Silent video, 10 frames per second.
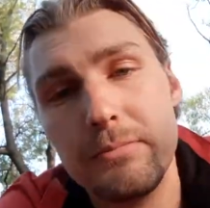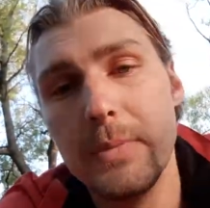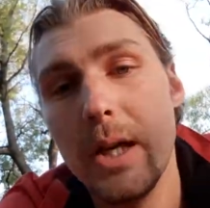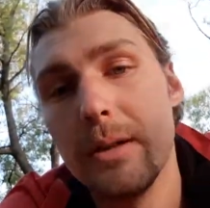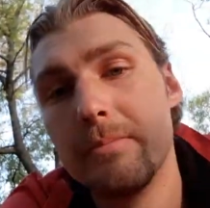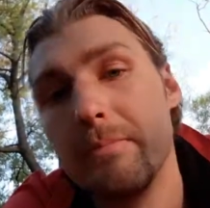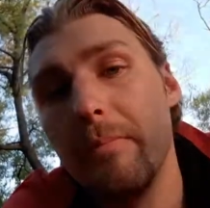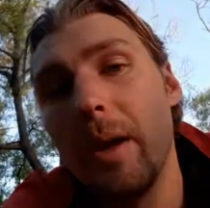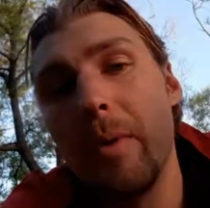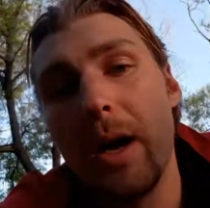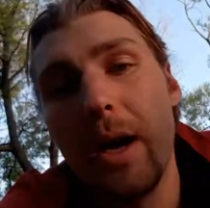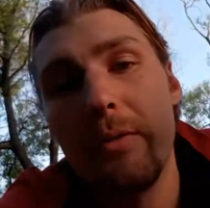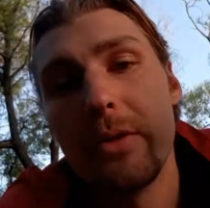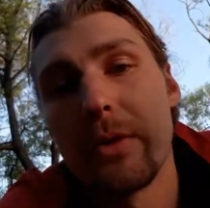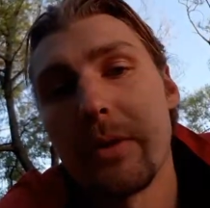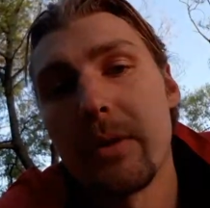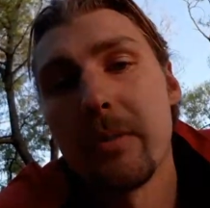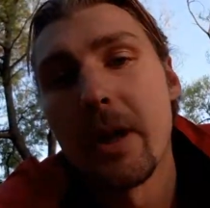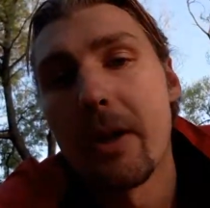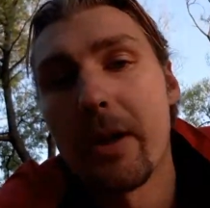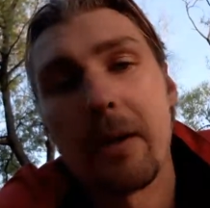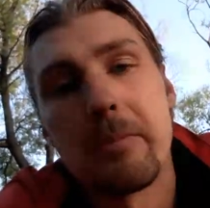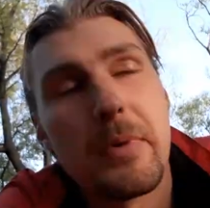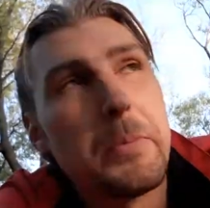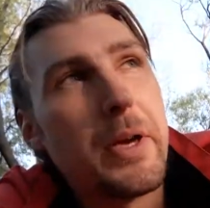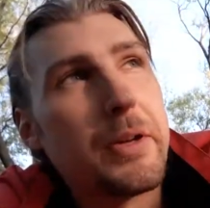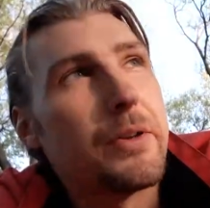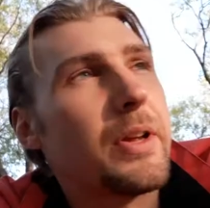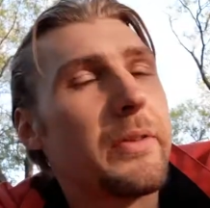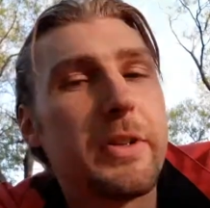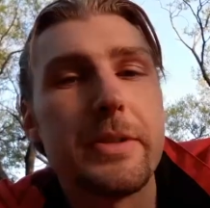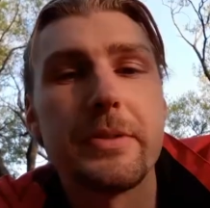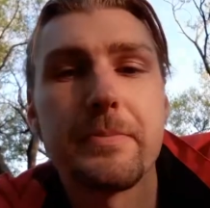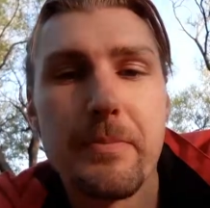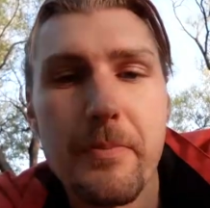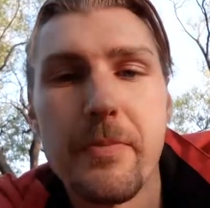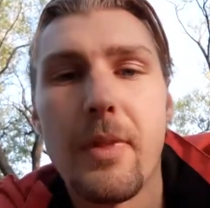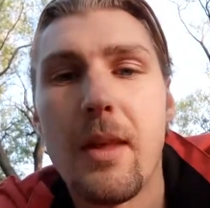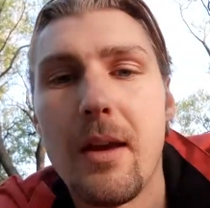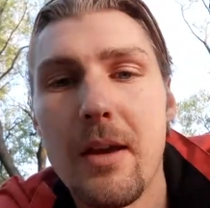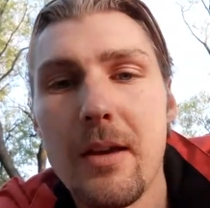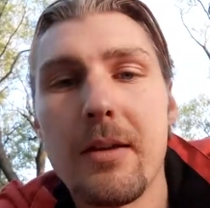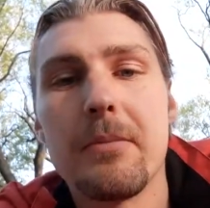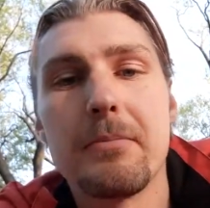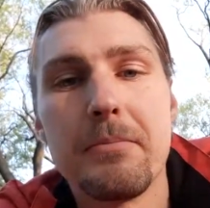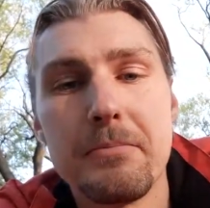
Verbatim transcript: yeah, maybe I have chronic malaria, maybe I don't have it. Um,